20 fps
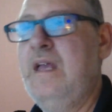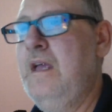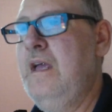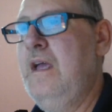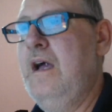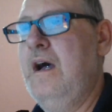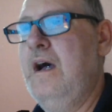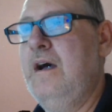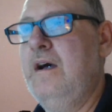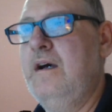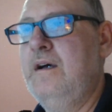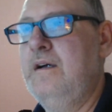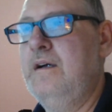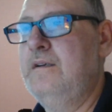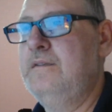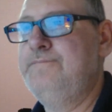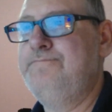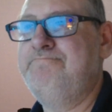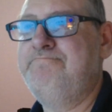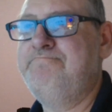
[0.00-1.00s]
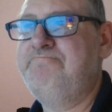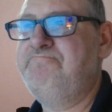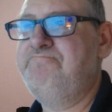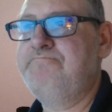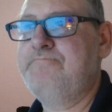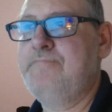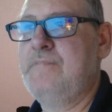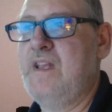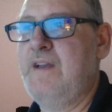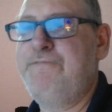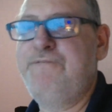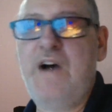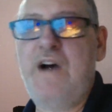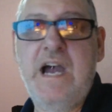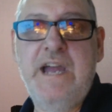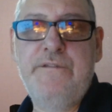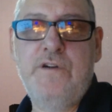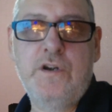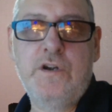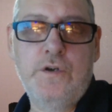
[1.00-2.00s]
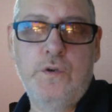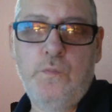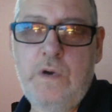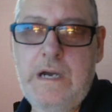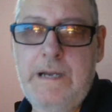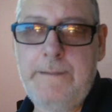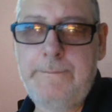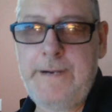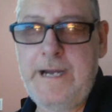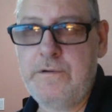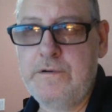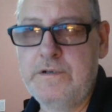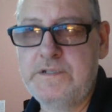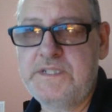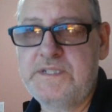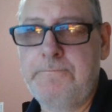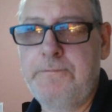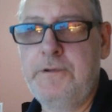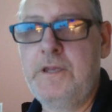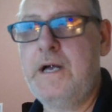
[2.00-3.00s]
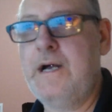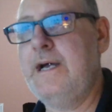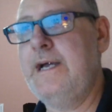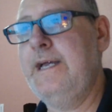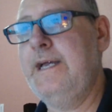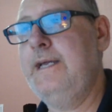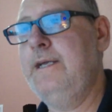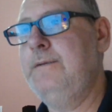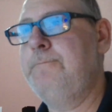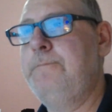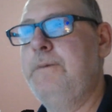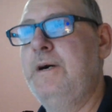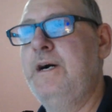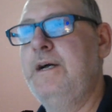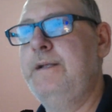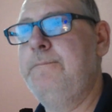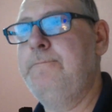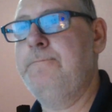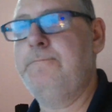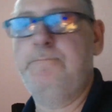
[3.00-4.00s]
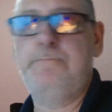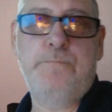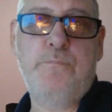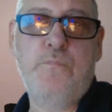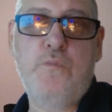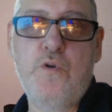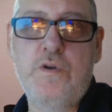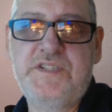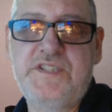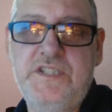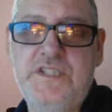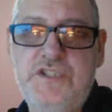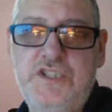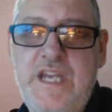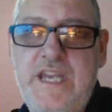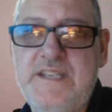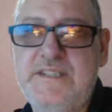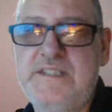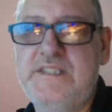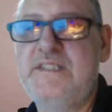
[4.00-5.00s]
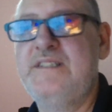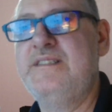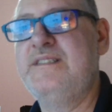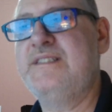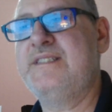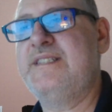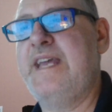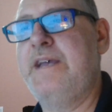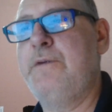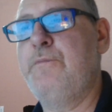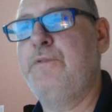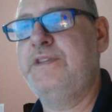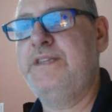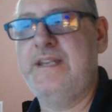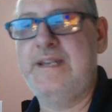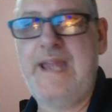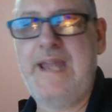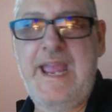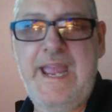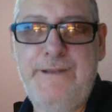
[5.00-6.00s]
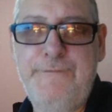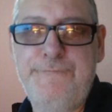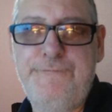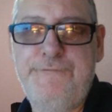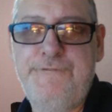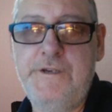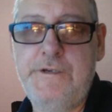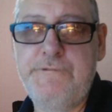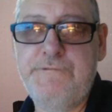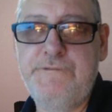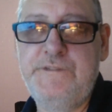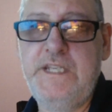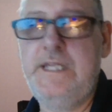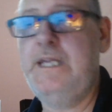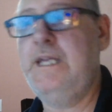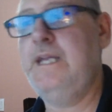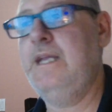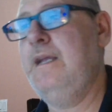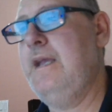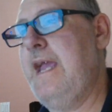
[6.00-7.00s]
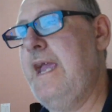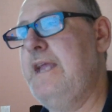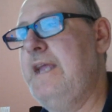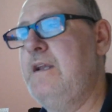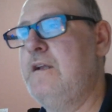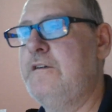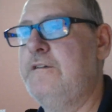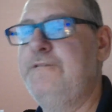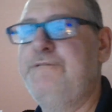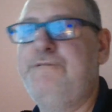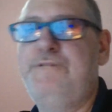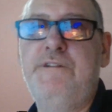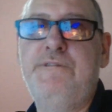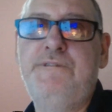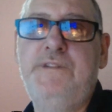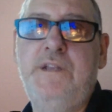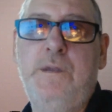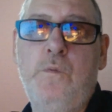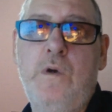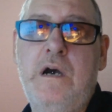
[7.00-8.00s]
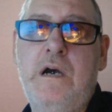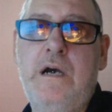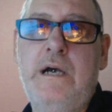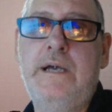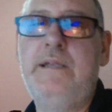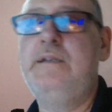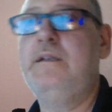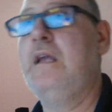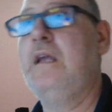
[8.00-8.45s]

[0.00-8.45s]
500 watt power supply, but more suggested stay with an 850 watt,